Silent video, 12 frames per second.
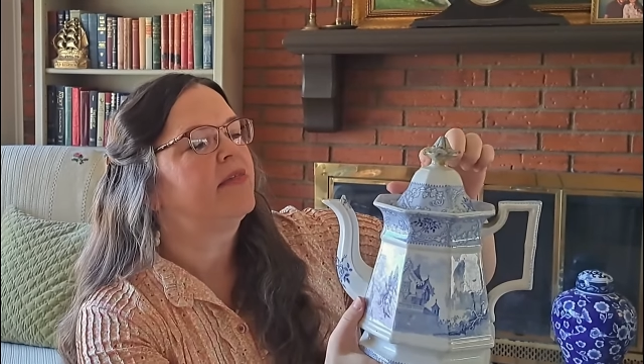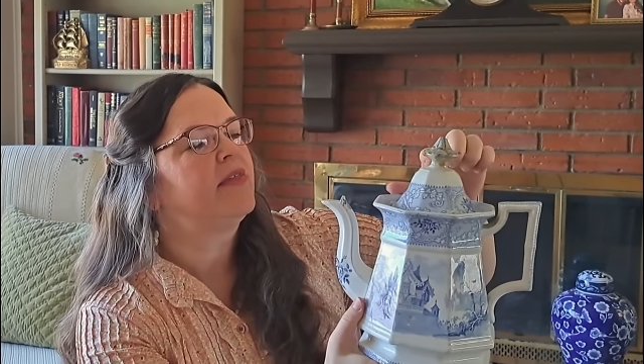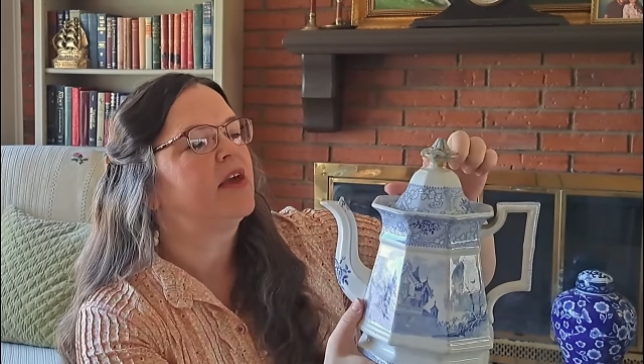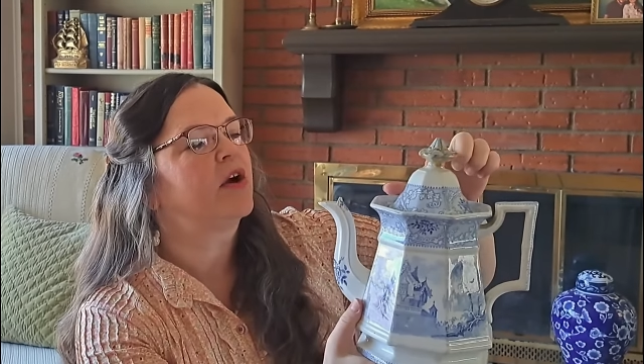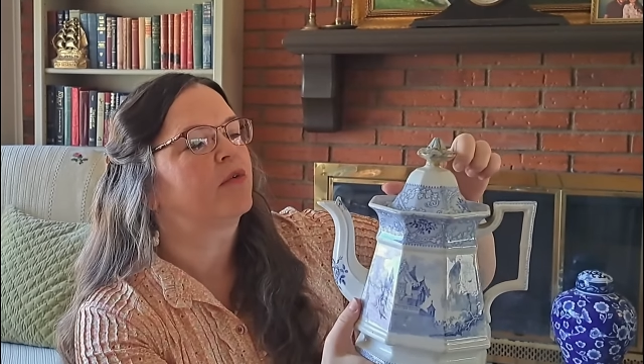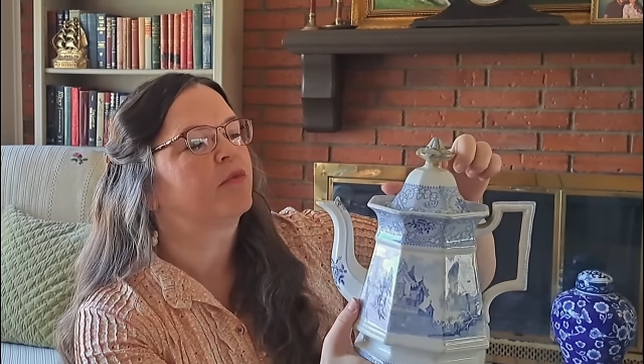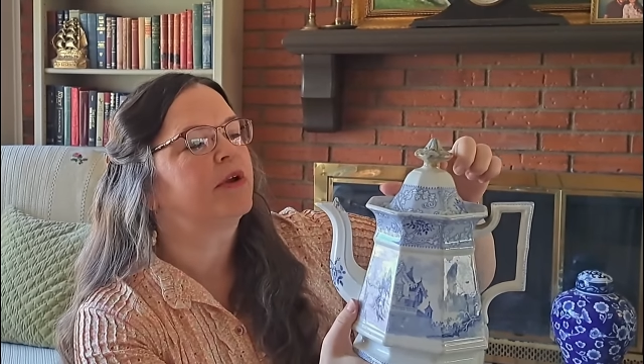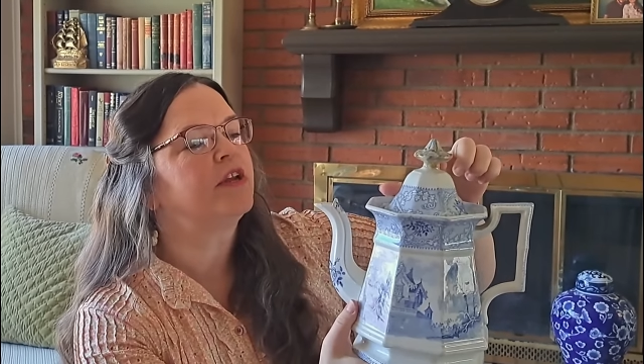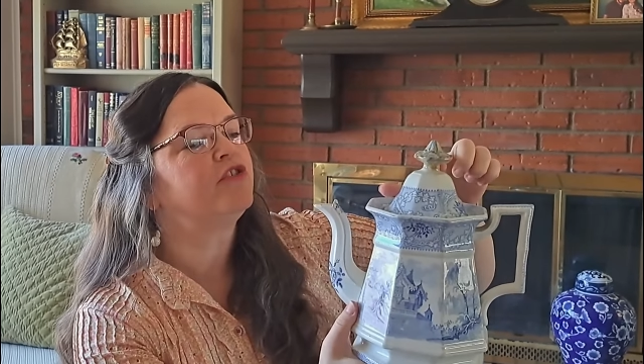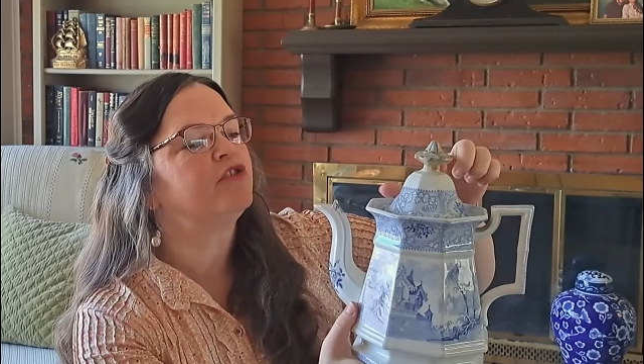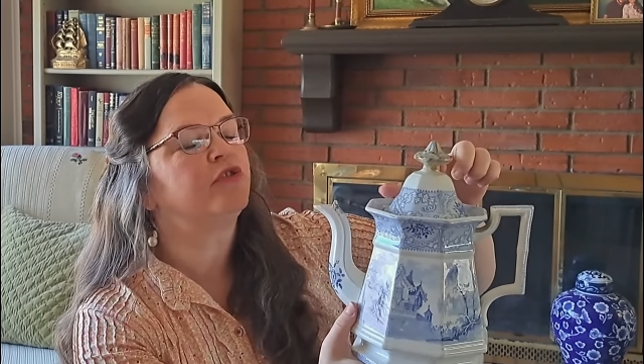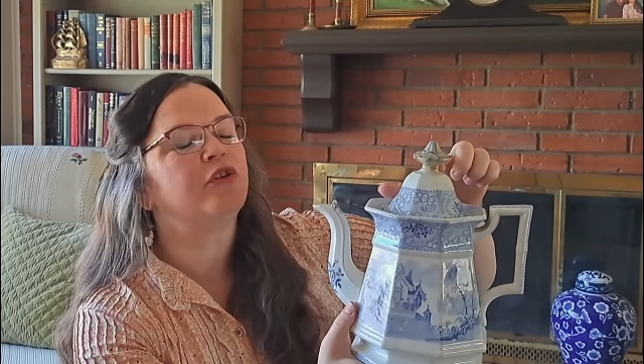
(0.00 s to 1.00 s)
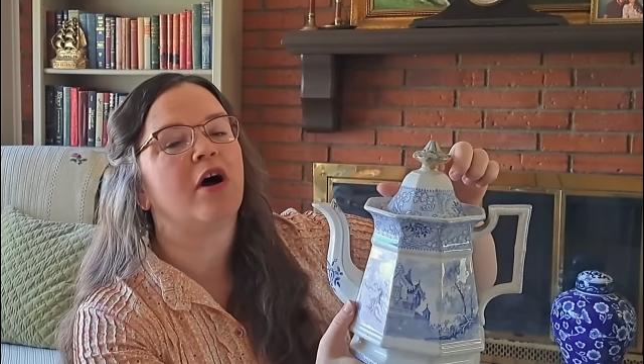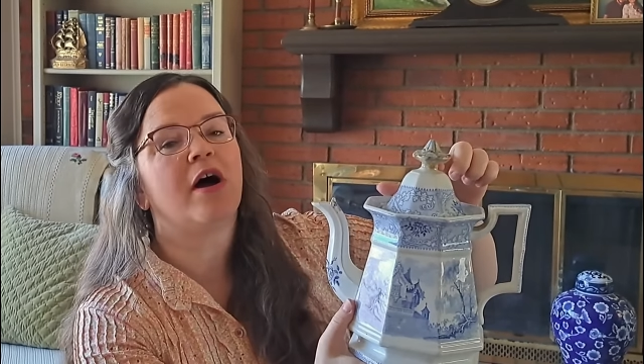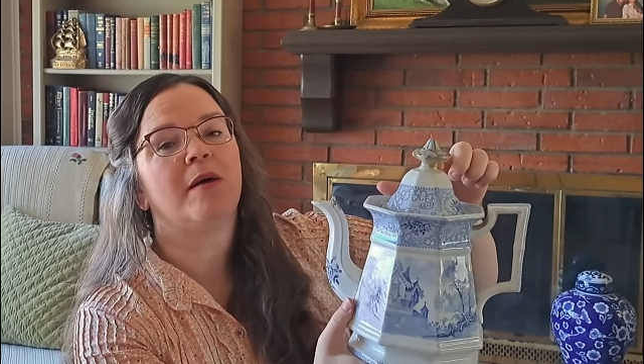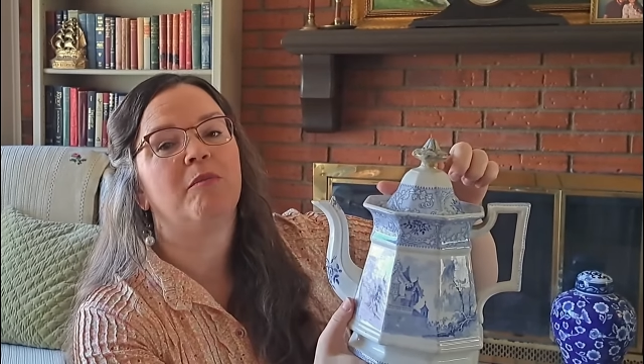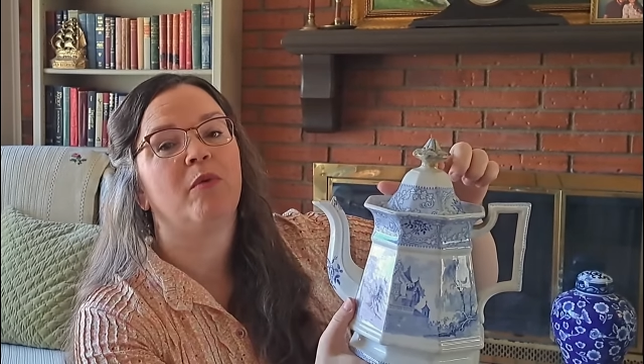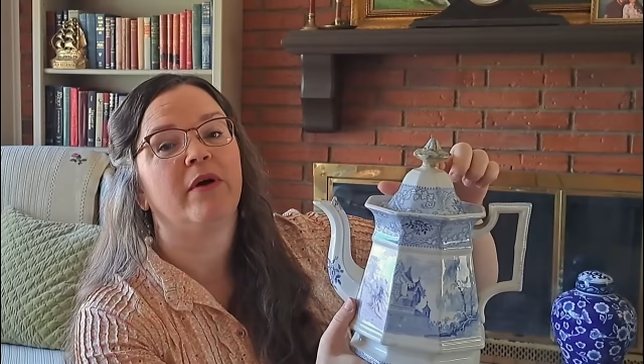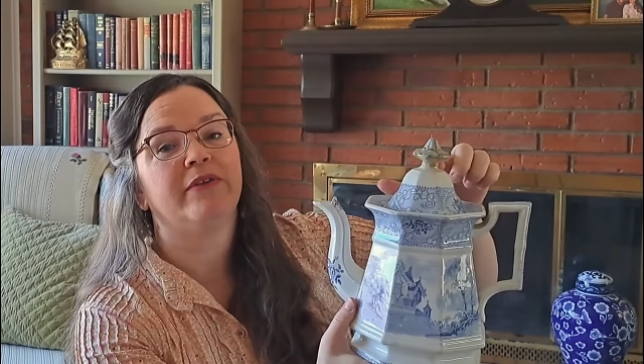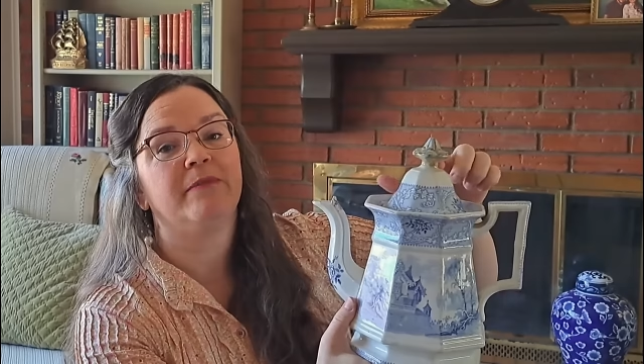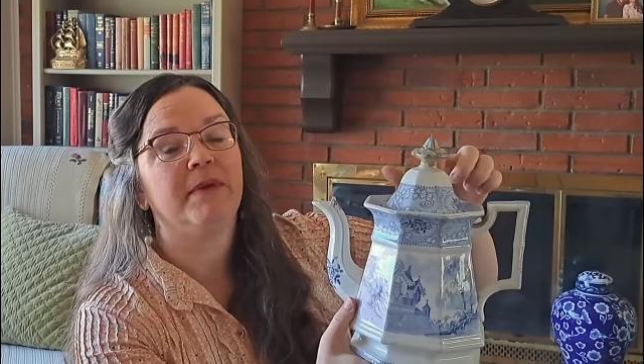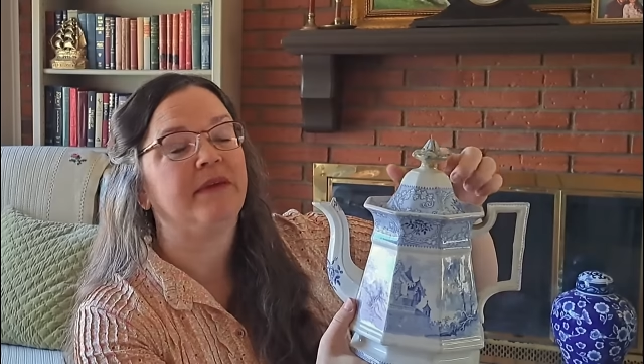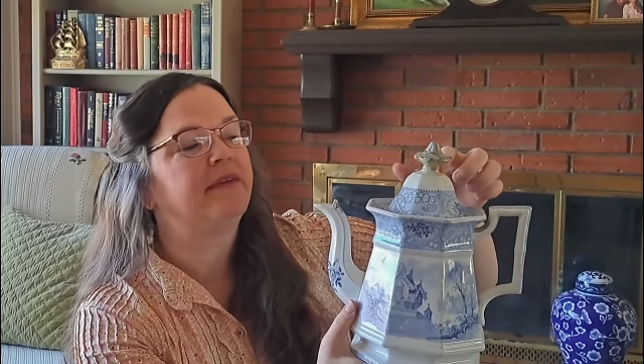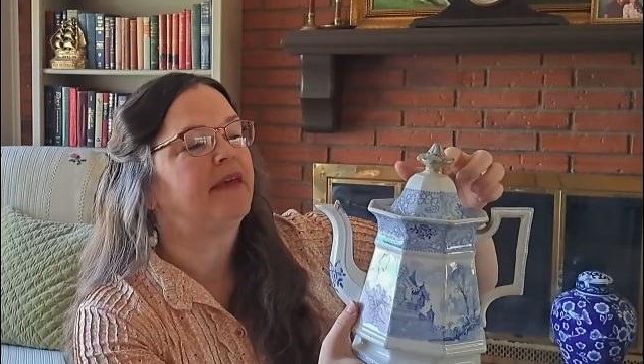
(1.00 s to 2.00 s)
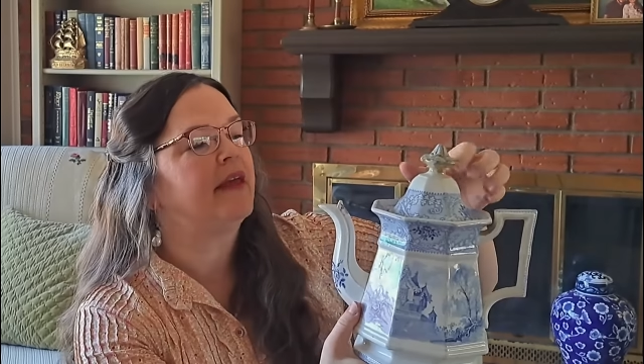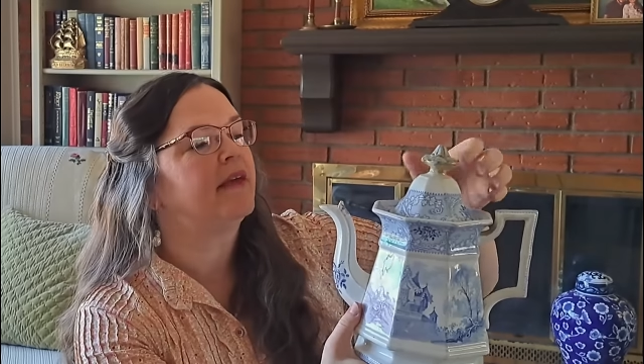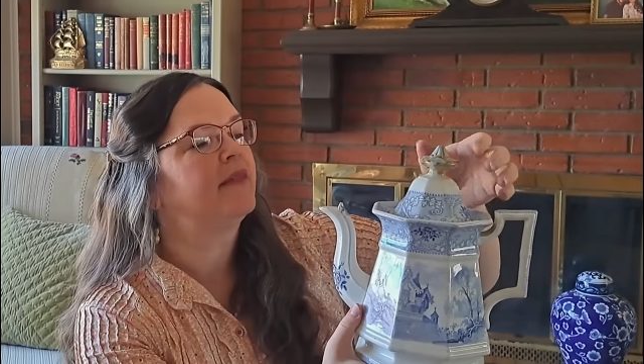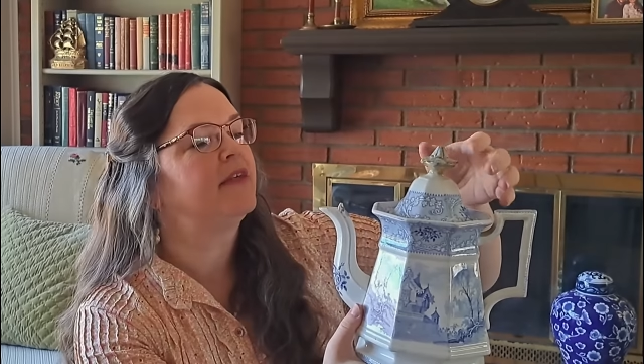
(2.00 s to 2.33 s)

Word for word: the original knob was missing.